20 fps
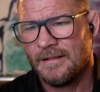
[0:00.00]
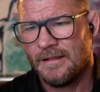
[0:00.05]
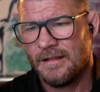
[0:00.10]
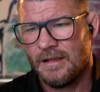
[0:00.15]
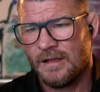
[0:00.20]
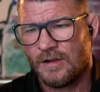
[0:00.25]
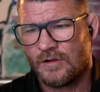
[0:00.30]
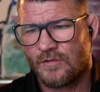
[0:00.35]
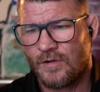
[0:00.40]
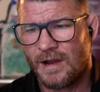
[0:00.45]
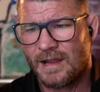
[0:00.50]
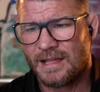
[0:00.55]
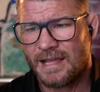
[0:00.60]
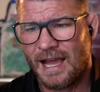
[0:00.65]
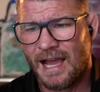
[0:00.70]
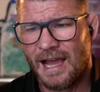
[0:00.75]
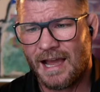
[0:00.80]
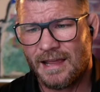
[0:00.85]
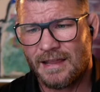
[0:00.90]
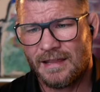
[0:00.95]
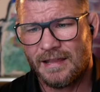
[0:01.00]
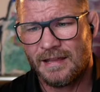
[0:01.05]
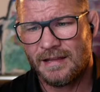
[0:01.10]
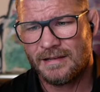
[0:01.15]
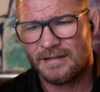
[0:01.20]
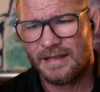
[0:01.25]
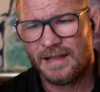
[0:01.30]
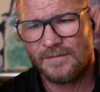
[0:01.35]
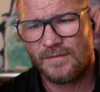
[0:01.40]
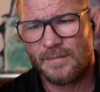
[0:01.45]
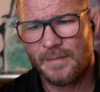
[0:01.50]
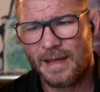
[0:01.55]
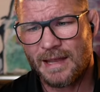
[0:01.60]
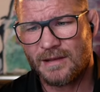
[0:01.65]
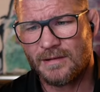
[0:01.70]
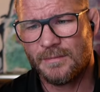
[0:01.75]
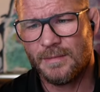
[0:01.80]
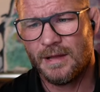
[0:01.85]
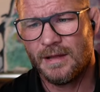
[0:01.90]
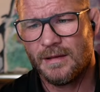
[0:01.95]
Great guy. Never met
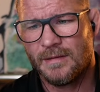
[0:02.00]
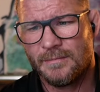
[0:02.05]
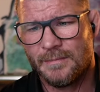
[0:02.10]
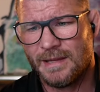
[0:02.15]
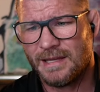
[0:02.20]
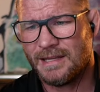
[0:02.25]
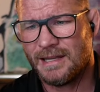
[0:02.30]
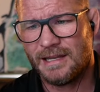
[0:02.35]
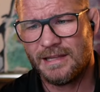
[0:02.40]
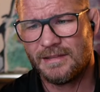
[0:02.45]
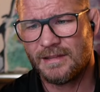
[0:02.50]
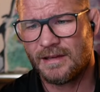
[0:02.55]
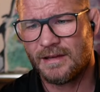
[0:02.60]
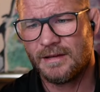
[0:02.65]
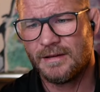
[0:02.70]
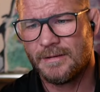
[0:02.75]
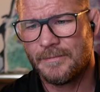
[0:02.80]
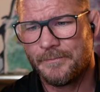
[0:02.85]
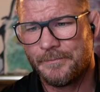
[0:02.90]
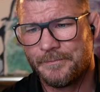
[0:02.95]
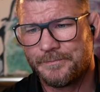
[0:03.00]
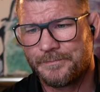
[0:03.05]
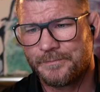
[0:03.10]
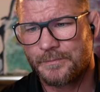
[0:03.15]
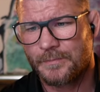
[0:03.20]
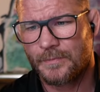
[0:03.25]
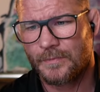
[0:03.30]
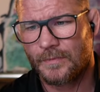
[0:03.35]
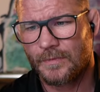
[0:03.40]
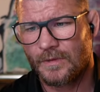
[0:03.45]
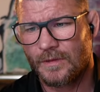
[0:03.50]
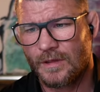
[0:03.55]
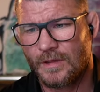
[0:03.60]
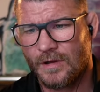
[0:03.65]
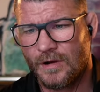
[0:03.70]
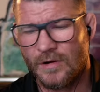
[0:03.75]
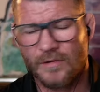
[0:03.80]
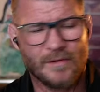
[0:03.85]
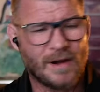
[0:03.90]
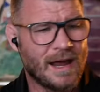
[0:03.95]
him. Me neither.
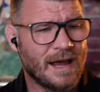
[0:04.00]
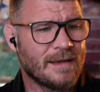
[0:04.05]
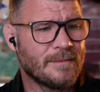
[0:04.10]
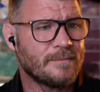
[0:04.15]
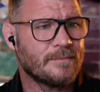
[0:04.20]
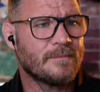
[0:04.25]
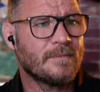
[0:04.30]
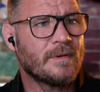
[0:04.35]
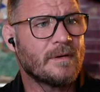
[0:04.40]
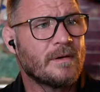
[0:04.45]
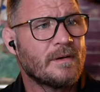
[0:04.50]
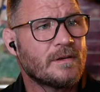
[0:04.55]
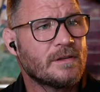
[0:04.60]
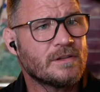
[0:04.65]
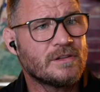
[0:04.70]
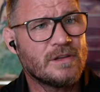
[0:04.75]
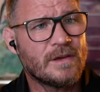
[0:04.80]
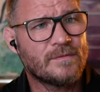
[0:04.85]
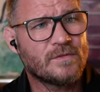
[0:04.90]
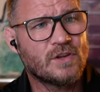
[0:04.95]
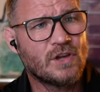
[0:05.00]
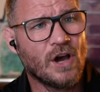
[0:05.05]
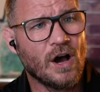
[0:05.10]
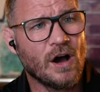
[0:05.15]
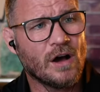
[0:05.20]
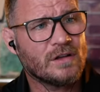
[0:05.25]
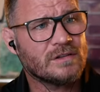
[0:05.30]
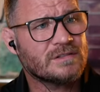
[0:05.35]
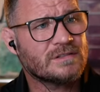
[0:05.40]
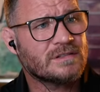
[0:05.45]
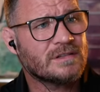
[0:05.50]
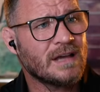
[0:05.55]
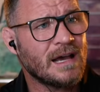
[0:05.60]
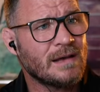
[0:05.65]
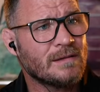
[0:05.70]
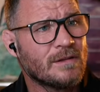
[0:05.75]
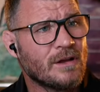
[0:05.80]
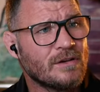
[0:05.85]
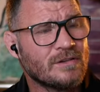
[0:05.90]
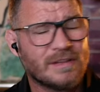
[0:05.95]
All right. You've got, how
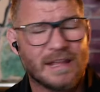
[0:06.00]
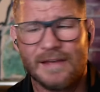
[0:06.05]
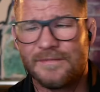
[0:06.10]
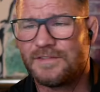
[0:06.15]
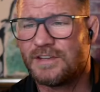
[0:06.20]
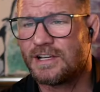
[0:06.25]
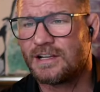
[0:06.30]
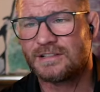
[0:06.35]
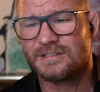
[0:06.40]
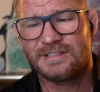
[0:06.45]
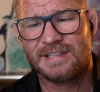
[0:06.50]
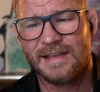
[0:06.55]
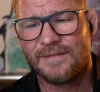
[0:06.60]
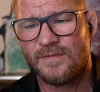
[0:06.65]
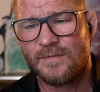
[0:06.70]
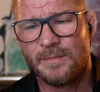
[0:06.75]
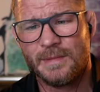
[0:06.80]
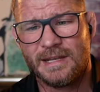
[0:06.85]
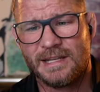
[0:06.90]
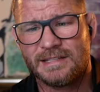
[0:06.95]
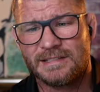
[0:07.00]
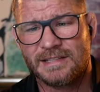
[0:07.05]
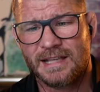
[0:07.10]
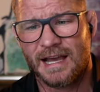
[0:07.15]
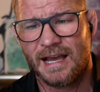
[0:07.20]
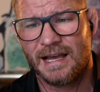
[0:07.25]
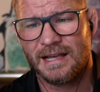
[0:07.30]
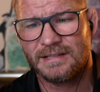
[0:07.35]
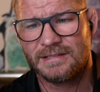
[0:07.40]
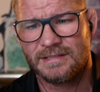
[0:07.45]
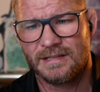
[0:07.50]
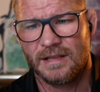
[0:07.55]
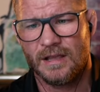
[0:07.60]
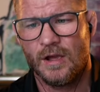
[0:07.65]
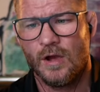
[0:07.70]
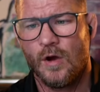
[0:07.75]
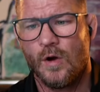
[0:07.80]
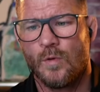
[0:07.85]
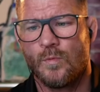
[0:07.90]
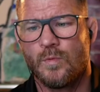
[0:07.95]
long left? You've got seven minutes, guys.
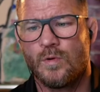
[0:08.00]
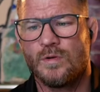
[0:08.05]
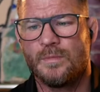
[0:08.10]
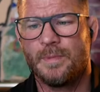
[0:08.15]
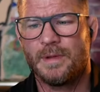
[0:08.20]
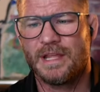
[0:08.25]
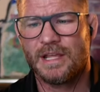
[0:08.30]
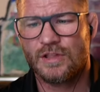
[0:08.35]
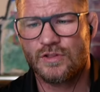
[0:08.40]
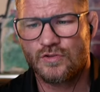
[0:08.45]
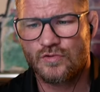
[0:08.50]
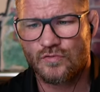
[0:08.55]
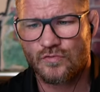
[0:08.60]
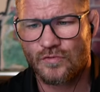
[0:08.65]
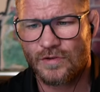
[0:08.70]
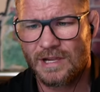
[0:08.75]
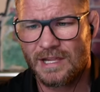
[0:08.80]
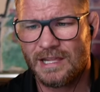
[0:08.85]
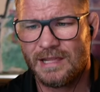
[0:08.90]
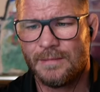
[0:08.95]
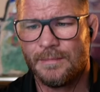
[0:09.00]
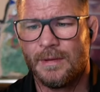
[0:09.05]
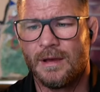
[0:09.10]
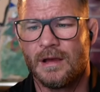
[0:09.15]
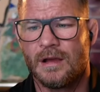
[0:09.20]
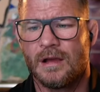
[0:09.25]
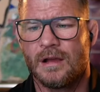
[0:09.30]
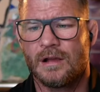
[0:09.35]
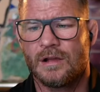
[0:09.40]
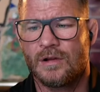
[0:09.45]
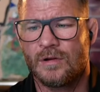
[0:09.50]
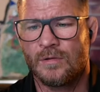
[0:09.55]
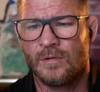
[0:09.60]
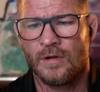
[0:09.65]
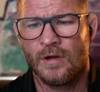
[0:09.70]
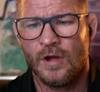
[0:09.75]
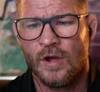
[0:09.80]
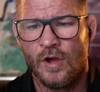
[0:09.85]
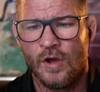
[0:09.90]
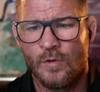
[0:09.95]
Would be a dream.
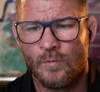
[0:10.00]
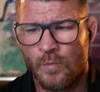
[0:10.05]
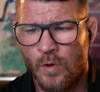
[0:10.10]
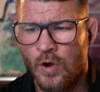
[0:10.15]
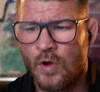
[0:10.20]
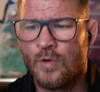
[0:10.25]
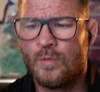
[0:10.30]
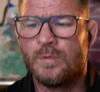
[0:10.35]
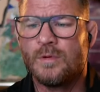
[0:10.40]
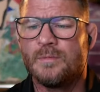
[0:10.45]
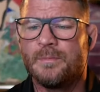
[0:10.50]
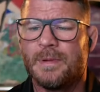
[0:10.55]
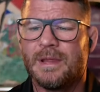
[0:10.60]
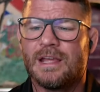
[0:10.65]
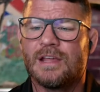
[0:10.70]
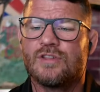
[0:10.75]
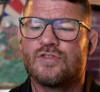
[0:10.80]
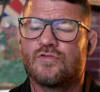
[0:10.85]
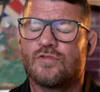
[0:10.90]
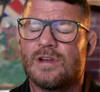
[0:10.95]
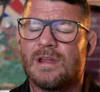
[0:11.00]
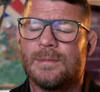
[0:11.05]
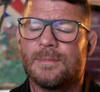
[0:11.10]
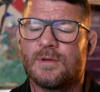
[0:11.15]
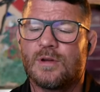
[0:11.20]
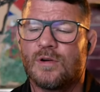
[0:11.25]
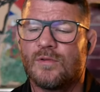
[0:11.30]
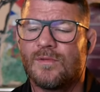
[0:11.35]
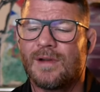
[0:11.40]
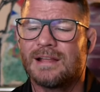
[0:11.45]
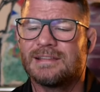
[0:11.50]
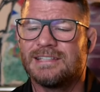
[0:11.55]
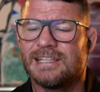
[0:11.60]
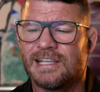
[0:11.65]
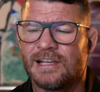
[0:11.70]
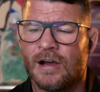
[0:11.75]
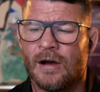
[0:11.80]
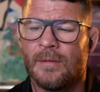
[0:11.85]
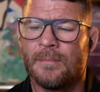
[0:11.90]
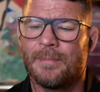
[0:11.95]
Who would be a dream Karate
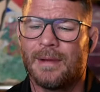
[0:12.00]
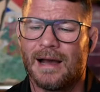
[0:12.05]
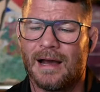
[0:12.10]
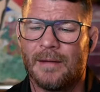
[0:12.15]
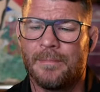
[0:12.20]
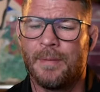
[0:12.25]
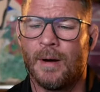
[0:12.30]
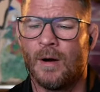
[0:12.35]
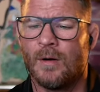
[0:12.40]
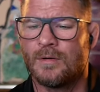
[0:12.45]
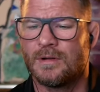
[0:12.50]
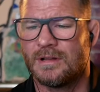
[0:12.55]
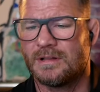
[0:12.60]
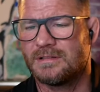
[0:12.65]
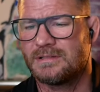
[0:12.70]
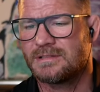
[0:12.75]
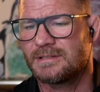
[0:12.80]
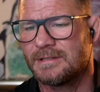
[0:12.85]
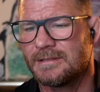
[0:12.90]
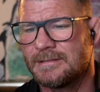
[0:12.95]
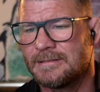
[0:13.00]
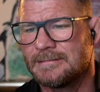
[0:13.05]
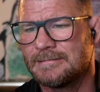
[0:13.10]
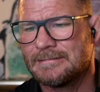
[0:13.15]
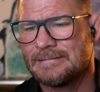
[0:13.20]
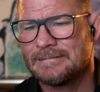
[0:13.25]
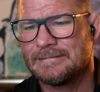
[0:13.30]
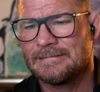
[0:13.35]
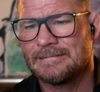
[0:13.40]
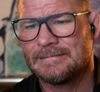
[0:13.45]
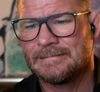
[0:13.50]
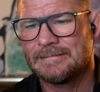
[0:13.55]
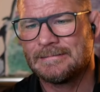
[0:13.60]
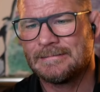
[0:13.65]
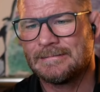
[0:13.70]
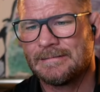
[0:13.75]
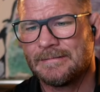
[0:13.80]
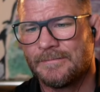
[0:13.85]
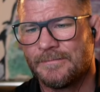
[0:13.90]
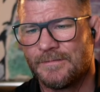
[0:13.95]
Combat opponent?
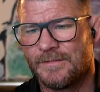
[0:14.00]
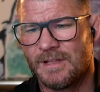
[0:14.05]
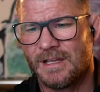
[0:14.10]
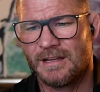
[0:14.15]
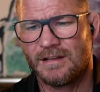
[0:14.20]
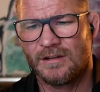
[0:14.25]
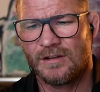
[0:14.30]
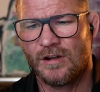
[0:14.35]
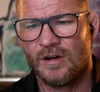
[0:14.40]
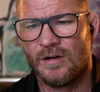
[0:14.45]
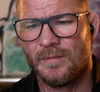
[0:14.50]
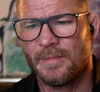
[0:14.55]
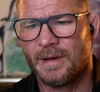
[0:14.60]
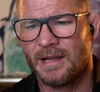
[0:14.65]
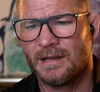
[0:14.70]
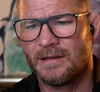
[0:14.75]
Yeah, I don't know, man.